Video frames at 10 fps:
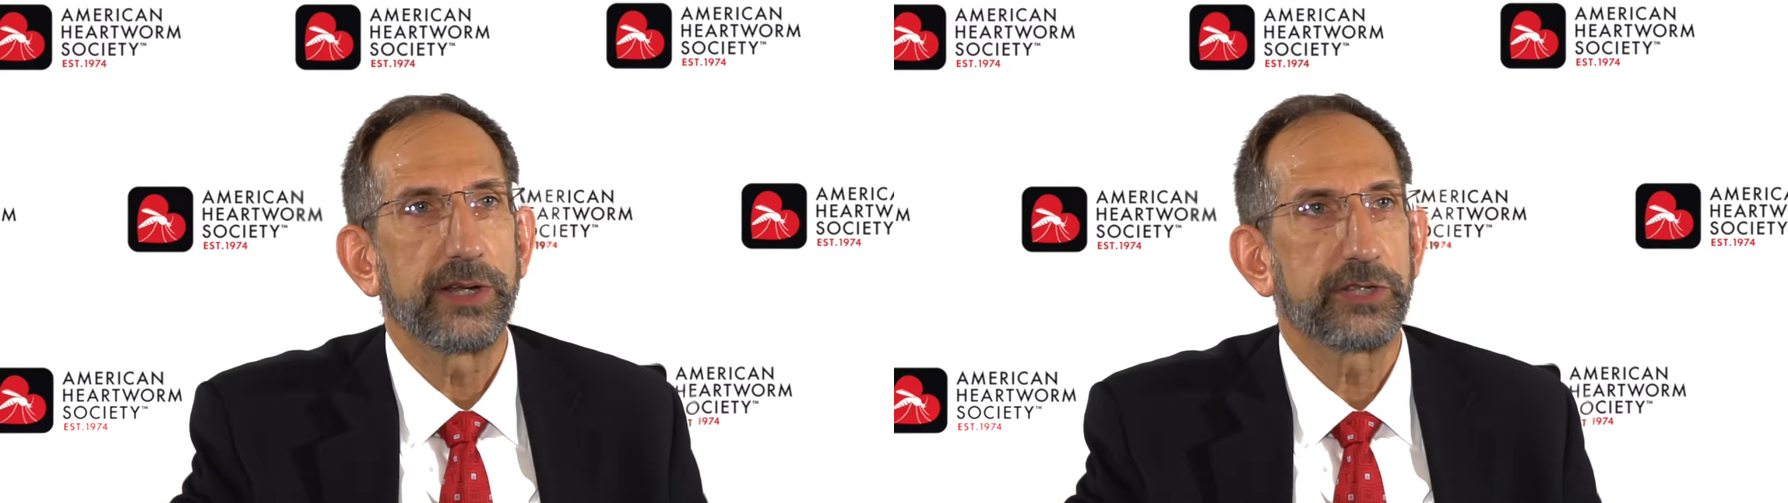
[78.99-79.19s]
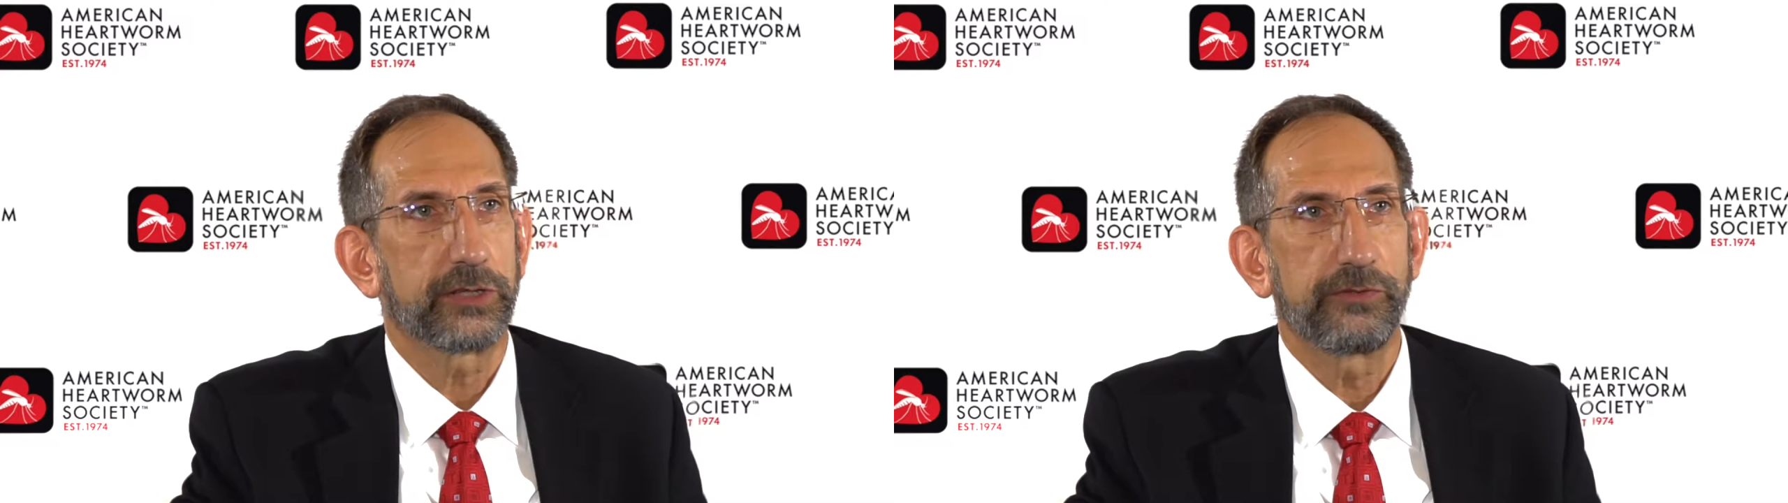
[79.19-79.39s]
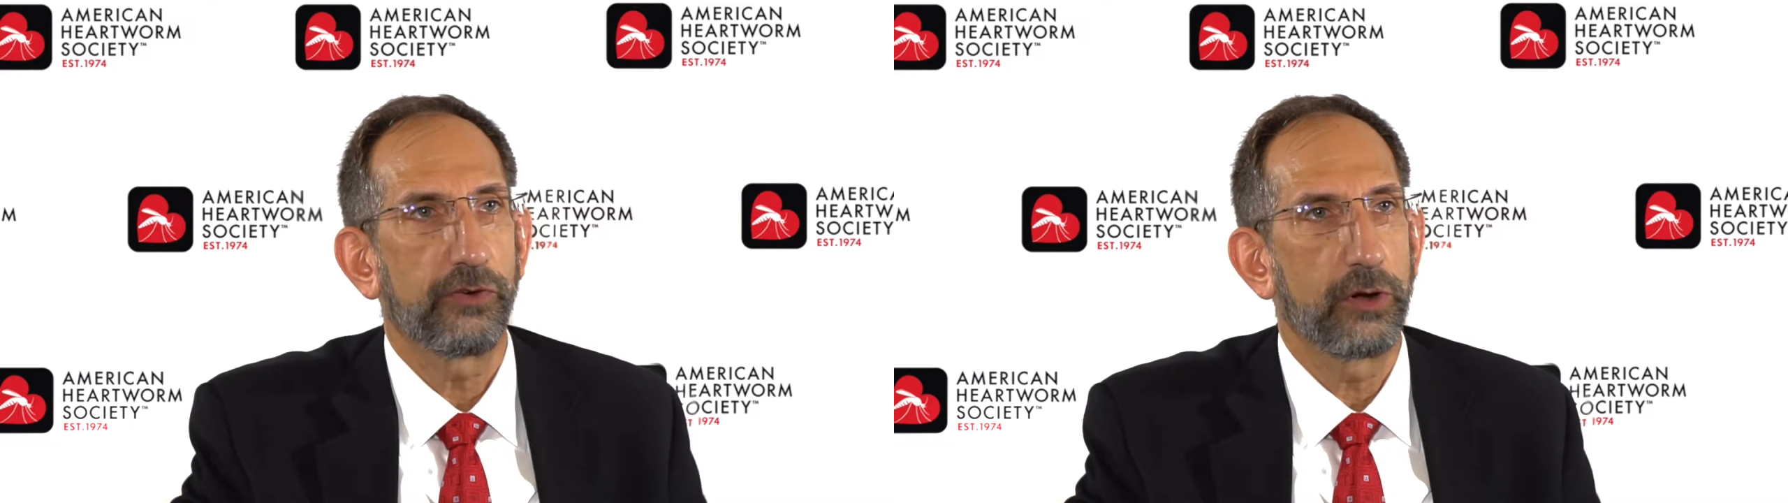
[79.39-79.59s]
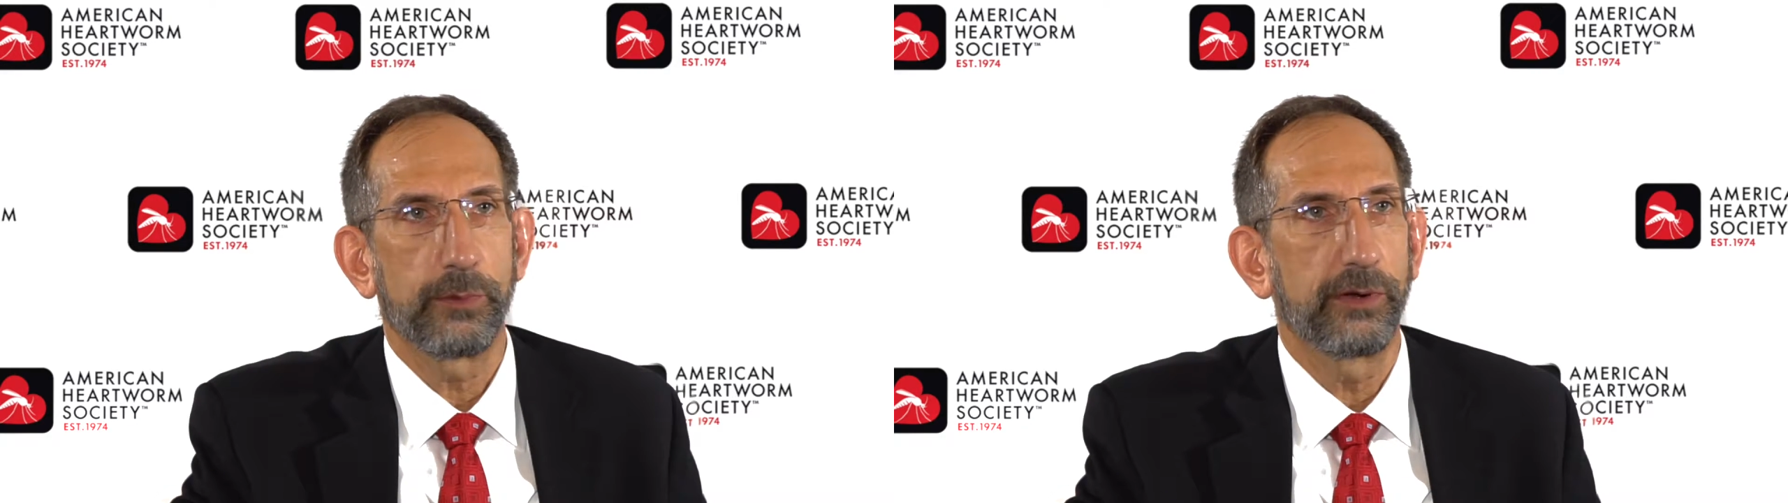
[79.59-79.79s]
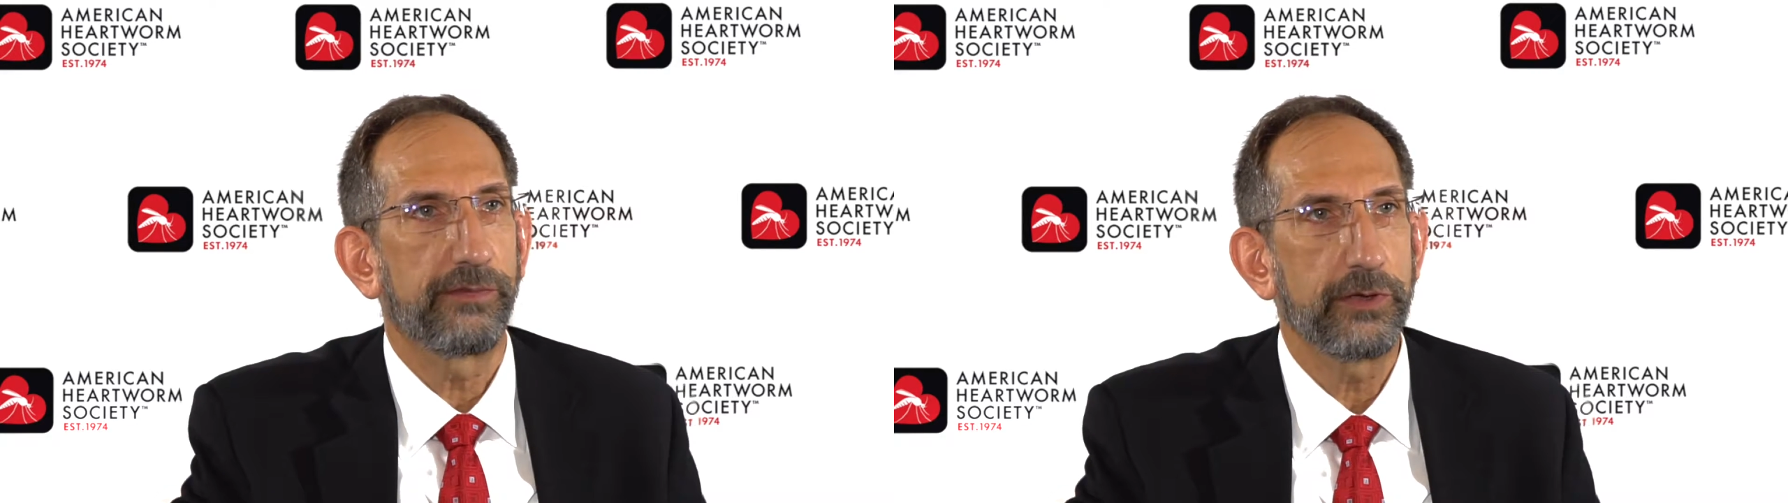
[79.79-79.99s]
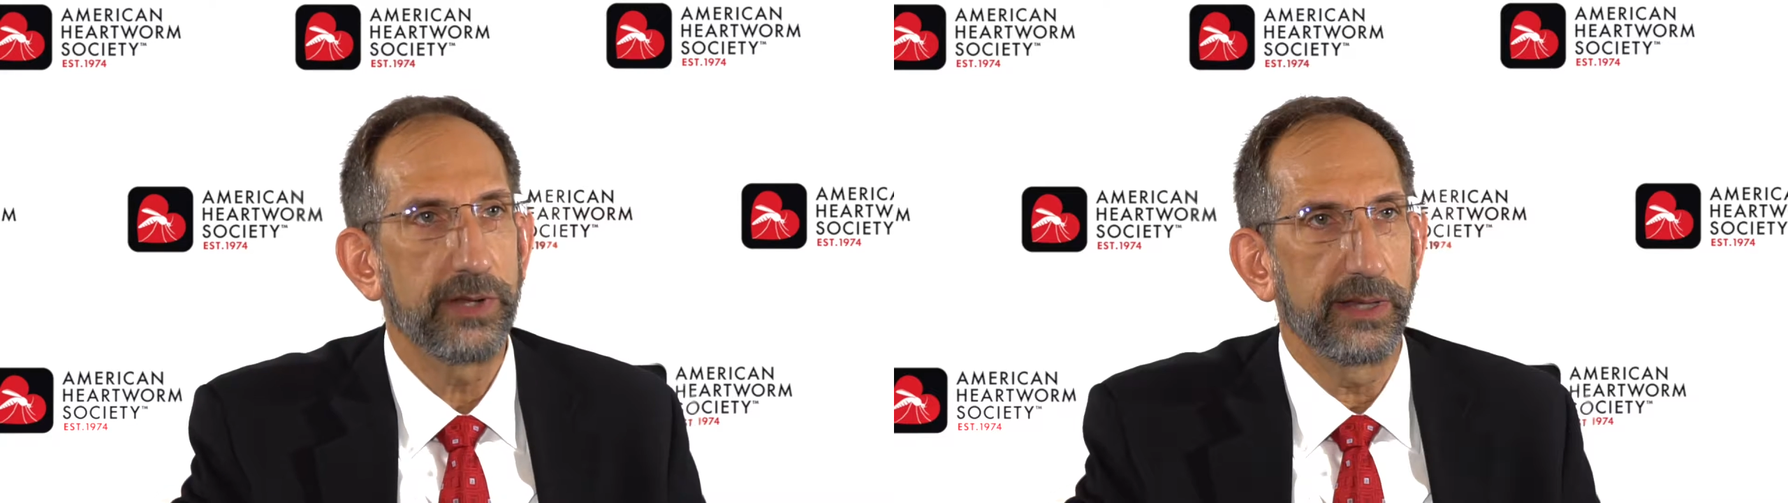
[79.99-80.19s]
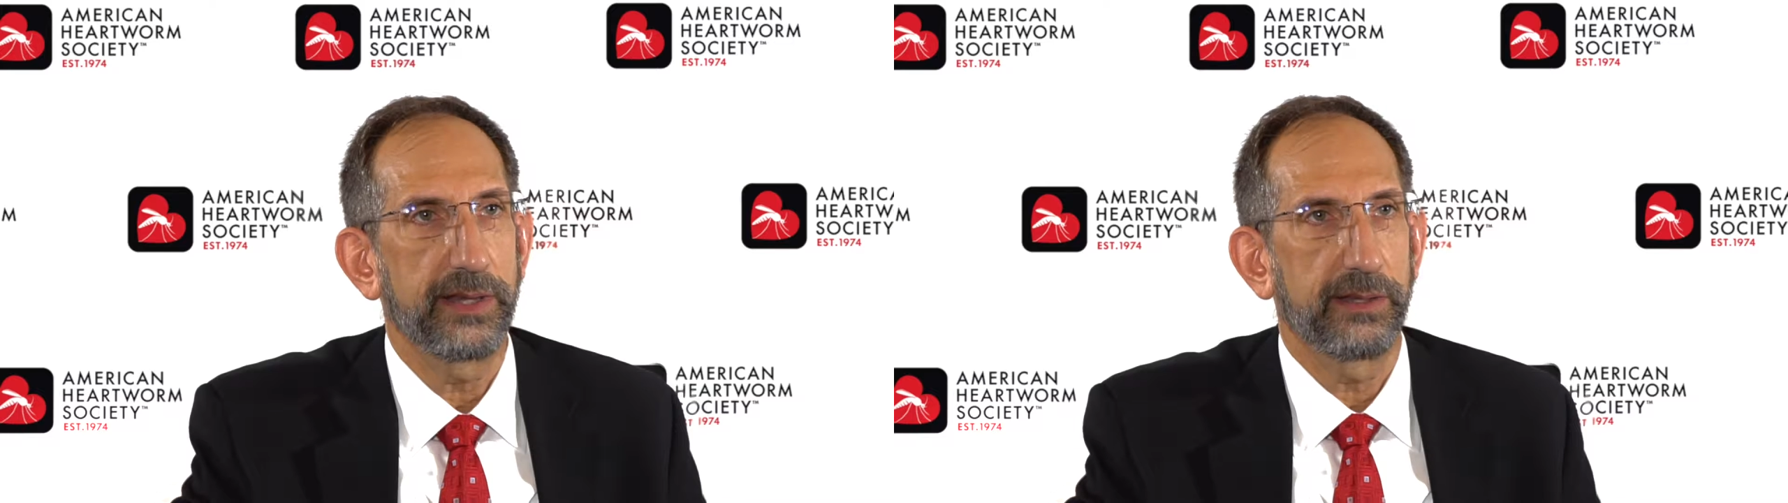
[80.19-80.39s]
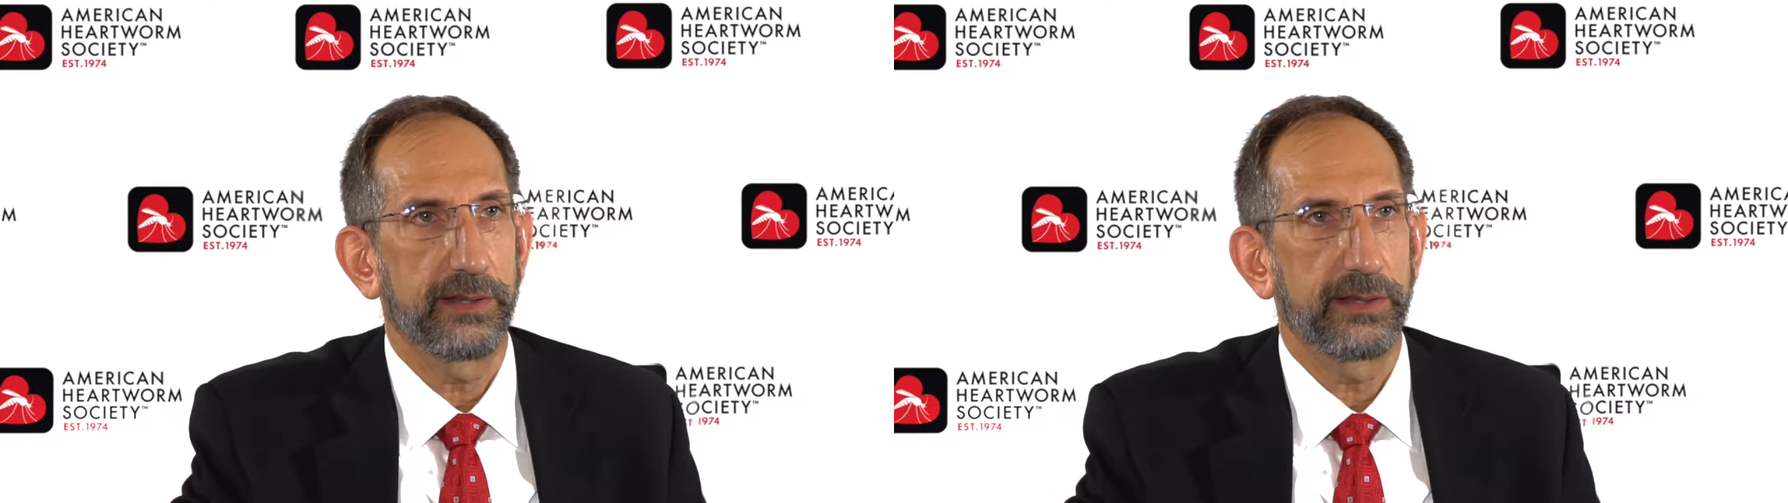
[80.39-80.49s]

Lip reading: to confirm or refute it.